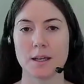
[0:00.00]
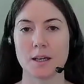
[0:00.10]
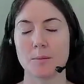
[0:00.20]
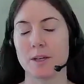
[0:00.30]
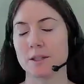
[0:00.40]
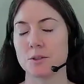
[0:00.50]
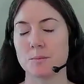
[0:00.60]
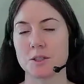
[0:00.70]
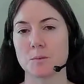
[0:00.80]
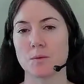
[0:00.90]
But as you
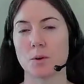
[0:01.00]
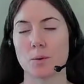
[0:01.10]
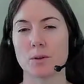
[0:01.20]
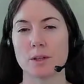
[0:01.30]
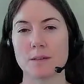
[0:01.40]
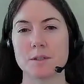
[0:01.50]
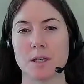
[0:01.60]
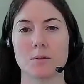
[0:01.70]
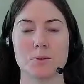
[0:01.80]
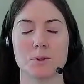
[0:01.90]
mentioned before, we only have
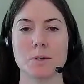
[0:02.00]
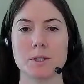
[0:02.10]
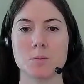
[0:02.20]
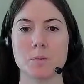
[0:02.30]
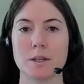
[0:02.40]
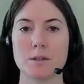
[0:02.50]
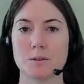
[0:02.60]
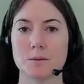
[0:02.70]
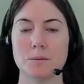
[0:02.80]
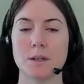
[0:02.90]
data through
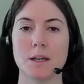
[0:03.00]
2022,